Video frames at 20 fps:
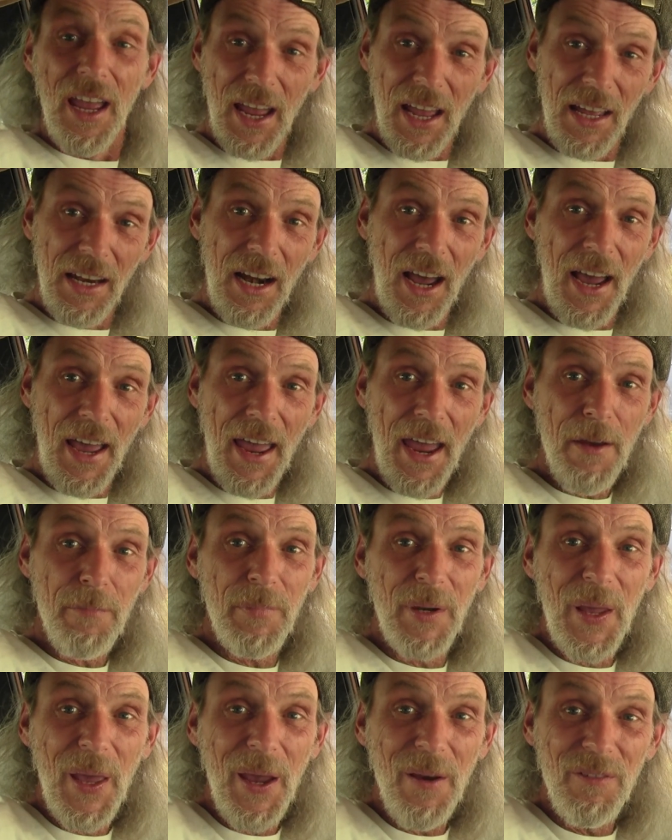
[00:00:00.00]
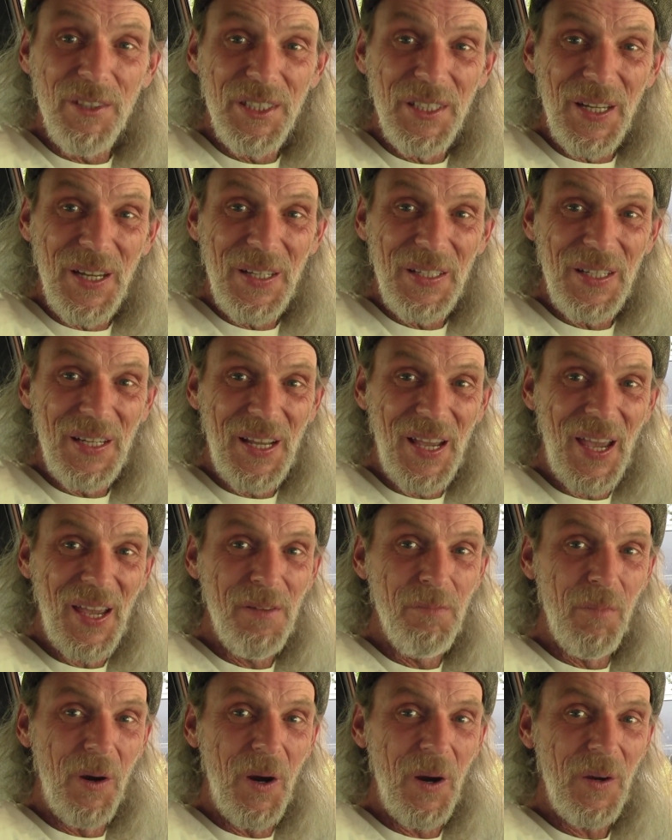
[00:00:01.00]
and I happen to have a
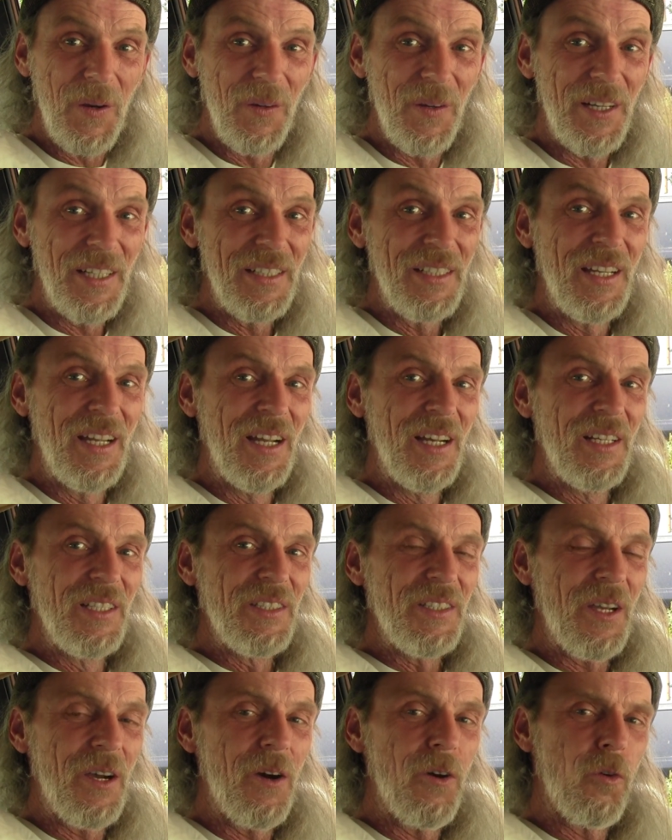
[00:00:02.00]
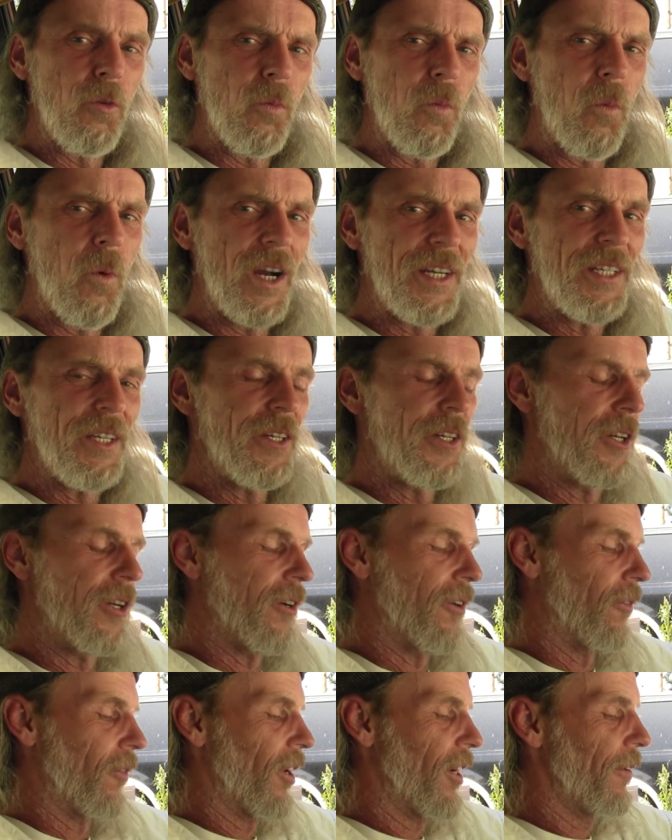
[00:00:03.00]
68 Mercury. So what
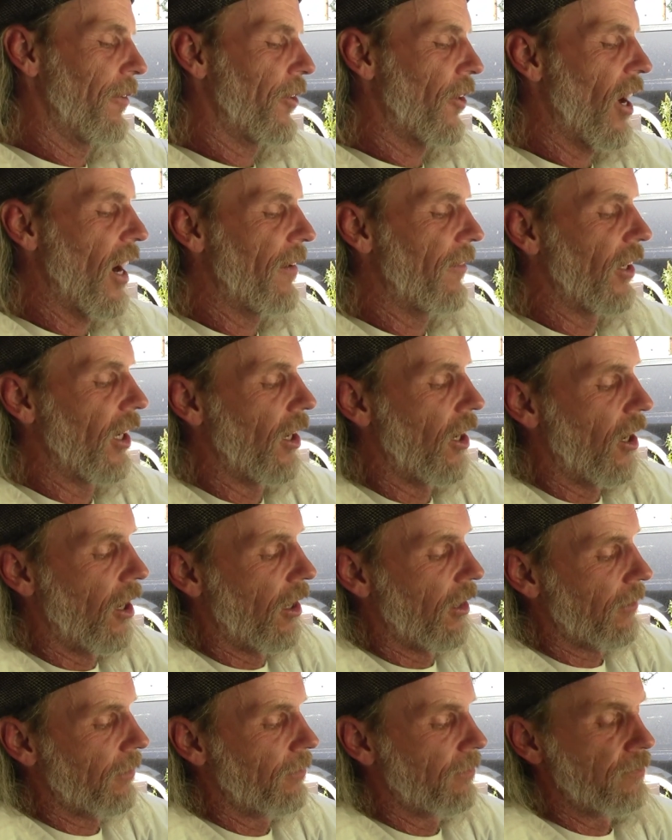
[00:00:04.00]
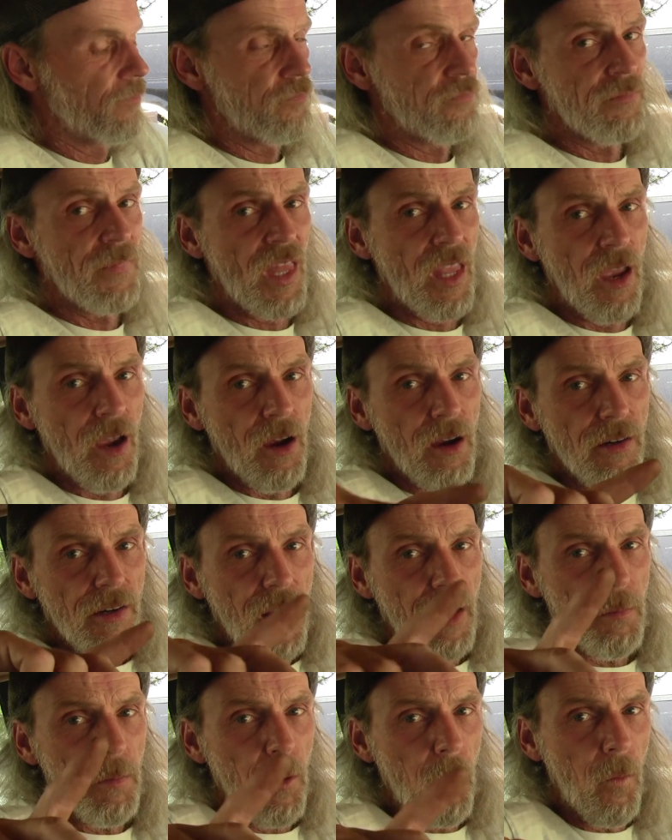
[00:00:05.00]
do? We're driving along.
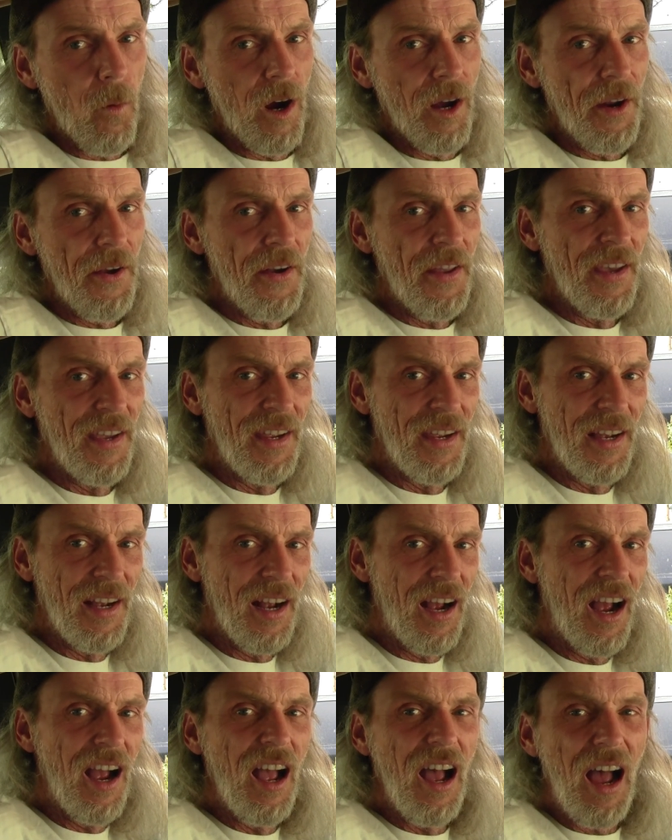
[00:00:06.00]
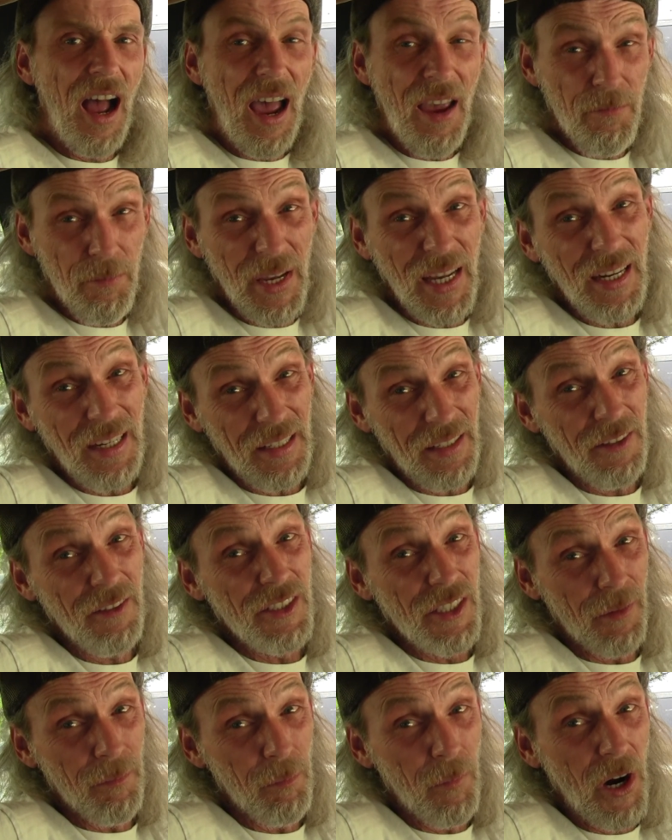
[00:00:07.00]
Number one, I've been into
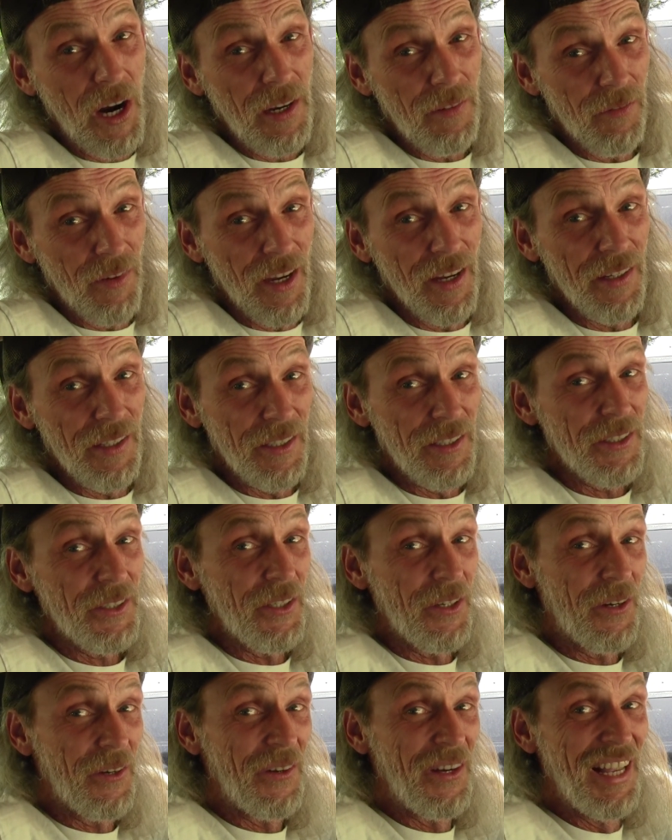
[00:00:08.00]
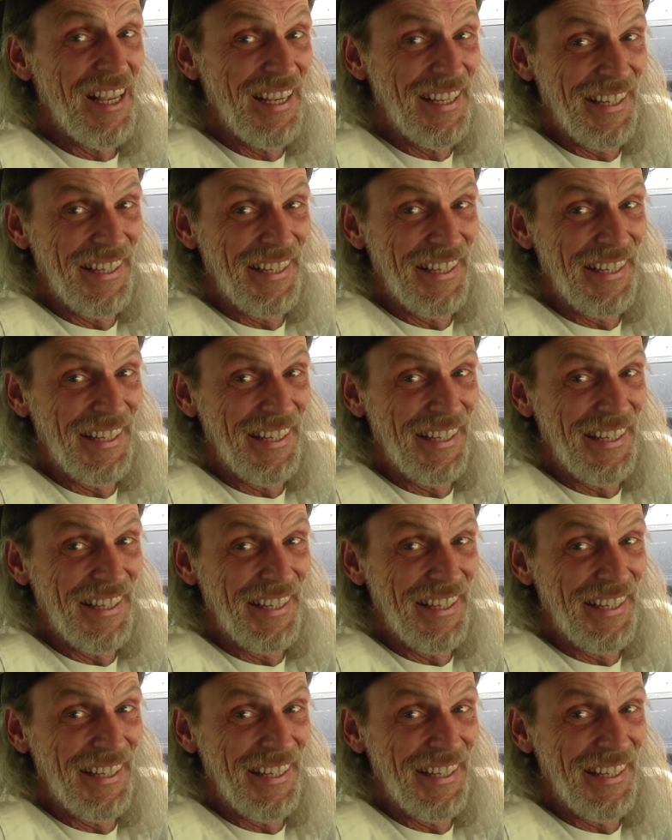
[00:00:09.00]
some brake failures, so